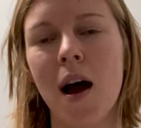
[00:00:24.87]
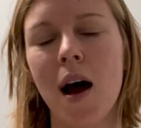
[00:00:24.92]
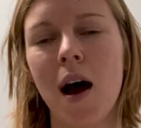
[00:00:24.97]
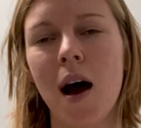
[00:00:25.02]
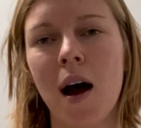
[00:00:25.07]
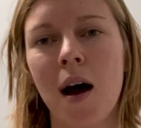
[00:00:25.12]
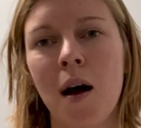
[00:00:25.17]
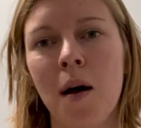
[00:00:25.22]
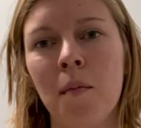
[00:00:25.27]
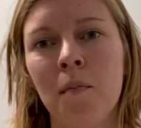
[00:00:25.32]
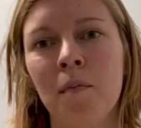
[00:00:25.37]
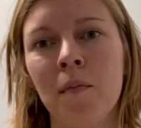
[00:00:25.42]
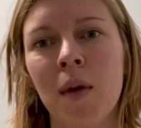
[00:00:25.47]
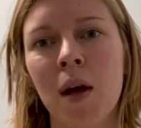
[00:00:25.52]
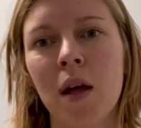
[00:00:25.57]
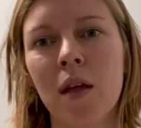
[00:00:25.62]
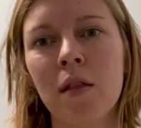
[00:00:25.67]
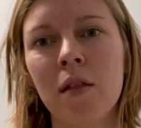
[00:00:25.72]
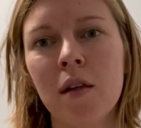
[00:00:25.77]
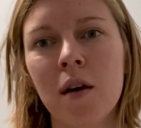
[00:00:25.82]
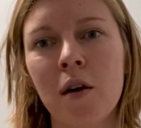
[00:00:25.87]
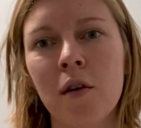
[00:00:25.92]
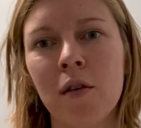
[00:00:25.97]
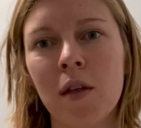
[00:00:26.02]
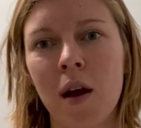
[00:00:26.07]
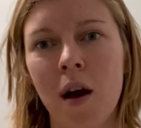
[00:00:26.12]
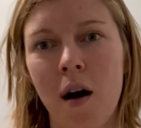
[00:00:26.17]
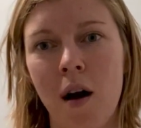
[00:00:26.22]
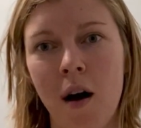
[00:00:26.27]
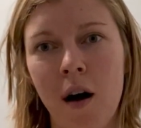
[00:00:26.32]
though
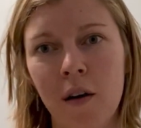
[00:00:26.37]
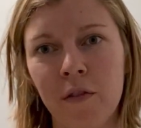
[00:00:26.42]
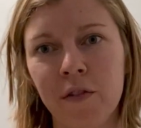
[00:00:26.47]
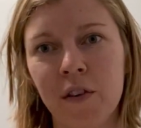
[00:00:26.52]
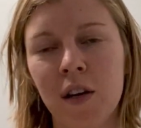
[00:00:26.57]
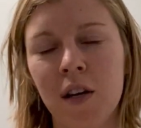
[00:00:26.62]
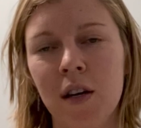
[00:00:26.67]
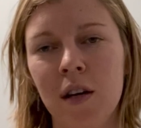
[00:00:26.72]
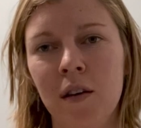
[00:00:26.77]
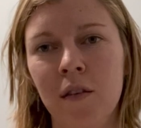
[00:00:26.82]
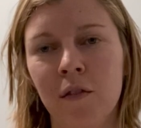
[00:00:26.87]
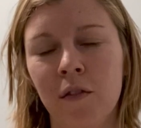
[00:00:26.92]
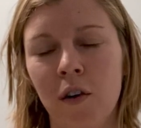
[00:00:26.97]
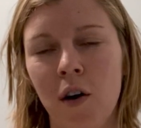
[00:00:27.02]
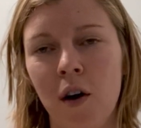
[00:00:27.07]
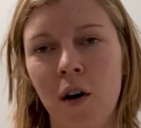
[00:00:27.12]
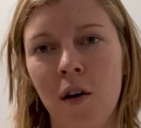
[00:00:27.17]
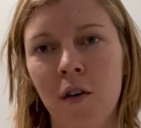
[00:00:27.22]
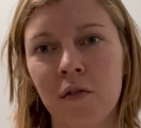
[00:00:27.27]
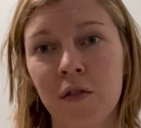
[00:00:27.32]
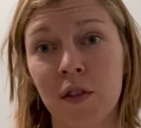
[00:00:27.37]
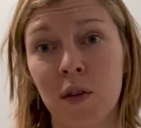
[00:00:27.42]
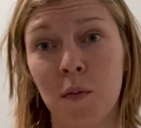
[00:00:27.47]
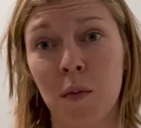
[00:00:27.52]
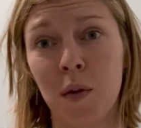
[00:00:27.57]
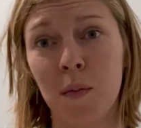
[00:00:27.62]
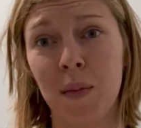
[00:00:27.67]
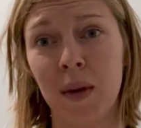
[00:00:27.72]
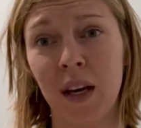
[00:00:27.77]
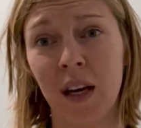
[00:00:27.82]
they often involve
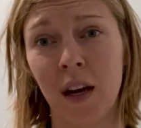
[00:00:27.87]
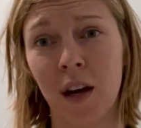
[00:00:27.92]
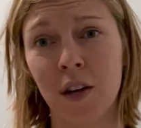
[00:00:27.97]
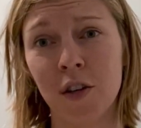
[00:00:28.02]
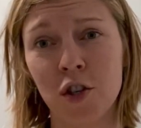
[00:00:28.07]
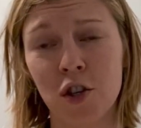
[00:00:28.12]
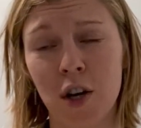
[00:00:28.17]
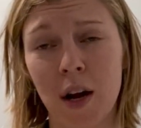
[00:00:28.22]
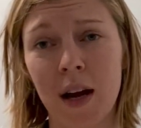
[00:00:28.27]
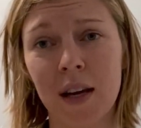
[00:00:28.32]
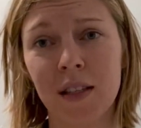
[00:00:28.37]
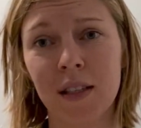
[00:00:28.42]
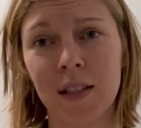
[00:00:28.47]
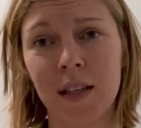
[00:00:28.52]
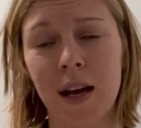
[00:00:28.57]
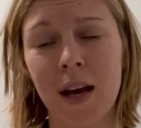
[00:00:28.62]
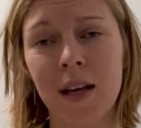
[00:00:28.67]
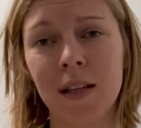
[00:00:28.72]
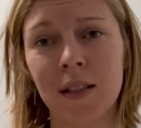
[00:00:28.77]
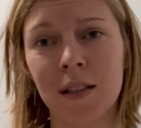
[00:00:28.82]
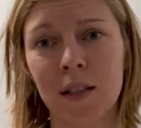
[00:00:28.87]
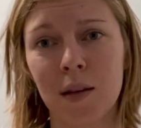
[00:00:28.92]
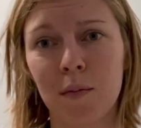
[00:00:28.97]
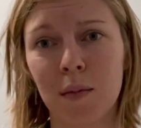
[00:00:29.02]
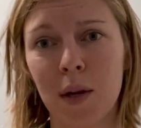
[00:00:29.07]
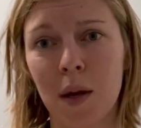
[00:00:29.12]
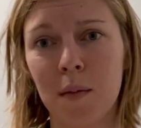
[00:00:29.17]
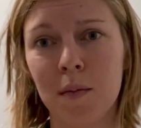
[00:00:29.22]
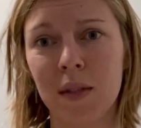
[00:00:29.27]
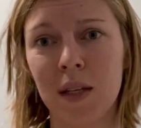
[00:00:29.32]
someone being undressed, and
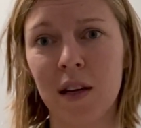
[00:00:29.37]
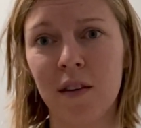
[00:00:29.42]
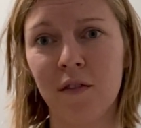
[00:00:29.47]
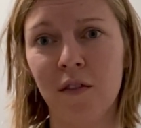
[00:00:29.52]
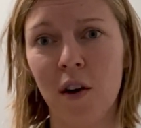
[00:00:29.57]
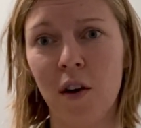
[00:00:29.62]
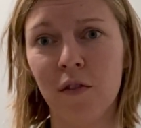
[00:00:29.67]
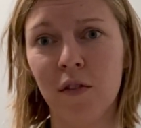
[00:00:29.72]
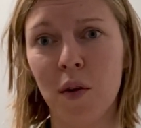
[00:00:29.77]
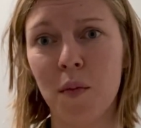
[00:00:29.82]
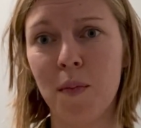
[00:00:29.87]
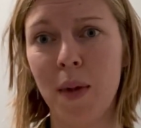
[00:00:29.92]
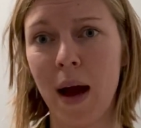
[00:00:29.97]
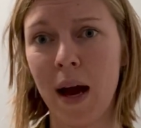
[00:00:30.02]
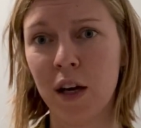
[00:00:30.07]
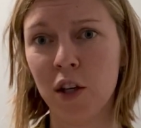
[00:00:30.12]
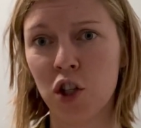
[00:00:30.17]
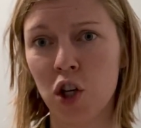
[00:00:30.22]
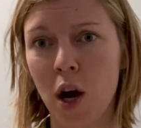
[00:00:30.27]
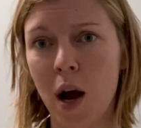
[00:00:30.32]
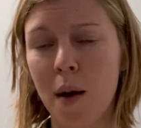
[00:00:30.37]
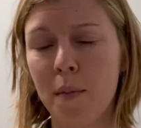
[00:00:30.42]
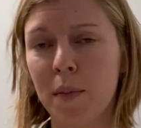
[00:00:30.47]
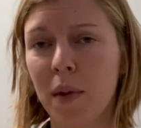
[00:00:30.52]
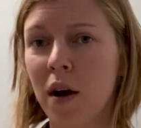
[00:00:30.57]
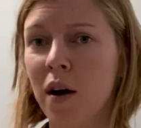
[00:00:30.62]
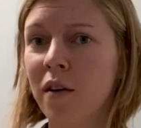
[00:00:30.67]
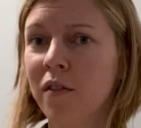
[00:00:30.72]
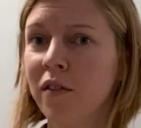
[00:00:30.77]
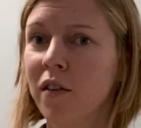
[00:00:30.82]
sometimes they involve a backdrop
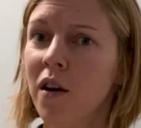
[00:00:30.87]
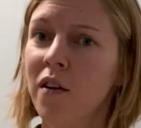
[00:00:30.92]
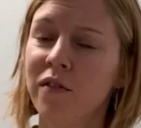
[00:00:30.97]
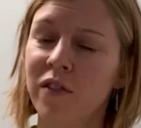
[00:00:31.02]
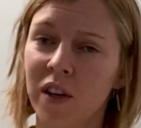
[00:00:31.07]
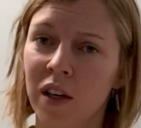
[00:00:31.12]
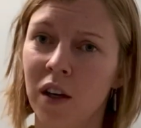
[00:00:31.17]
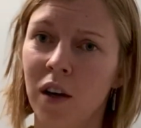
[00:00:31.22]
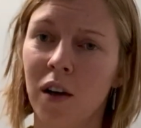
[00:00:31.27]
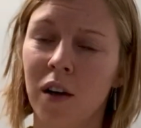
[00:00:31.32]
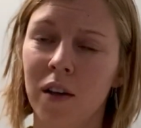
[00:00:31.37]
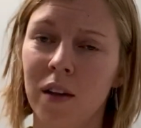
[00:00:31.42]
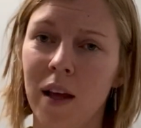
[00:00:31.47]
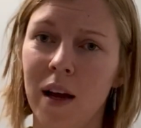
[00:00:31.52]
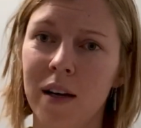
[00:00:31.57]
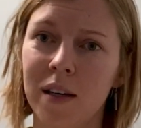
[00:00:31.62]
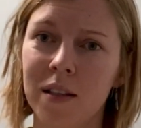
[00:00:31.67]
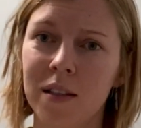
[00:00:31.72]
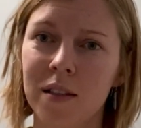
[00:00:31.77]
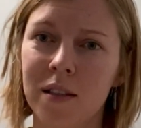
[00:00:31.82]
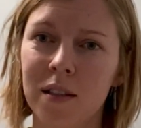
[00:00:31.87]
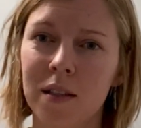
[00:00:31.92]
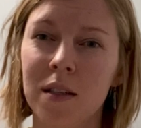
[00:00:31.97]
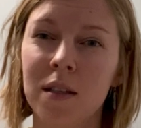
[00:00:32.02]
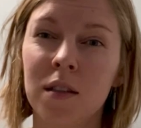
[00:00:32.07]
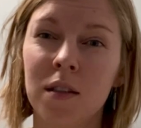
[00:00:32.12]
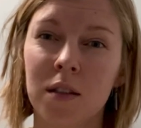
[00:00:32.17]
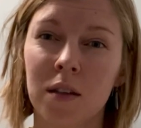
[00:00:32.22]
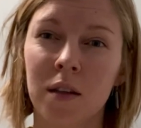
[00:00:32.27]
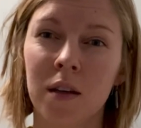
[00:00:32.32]
of a finger that is
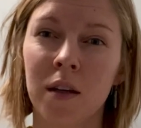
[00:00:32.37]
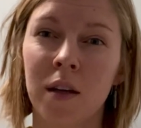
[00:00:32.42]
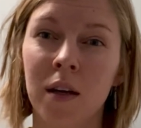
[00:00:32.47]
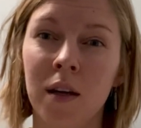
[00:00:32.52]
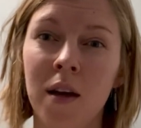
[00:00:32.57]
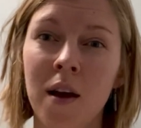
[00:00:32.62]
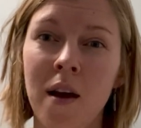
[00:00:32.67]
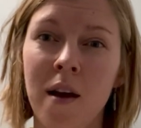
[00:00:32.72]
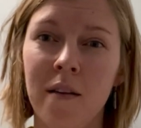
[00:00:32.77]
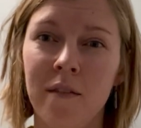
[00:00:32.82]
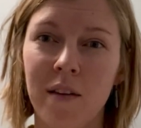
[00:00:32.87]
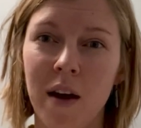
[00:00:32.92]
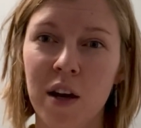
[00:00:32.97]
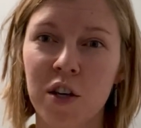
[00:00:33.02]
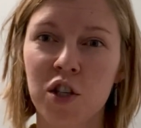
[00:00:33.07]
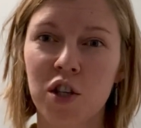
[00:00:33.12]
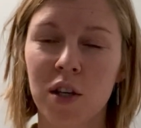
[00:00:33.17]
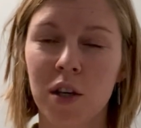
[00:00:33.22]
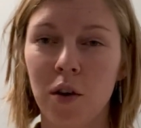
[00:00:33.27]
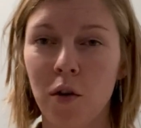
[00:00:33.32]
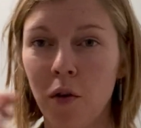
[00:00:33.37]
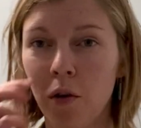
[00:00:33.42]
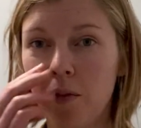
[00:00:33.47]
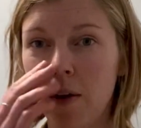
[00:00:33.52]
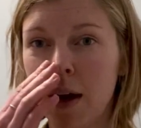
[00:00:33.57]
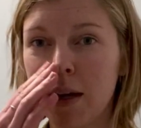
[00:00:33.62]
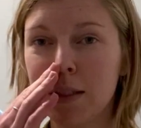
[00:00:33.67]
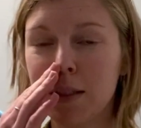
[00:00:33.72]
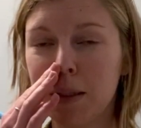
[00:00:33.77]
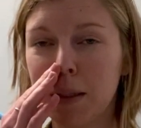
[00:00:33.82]
inserted vaginally or
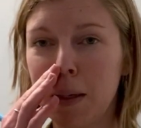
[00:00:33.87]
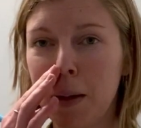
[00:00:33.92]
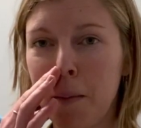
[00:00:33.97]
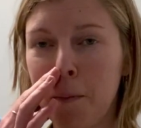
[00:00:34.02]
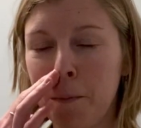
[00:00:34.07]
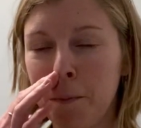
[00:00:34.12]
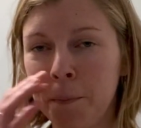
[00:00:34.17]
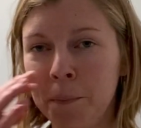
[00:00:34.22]
rectally.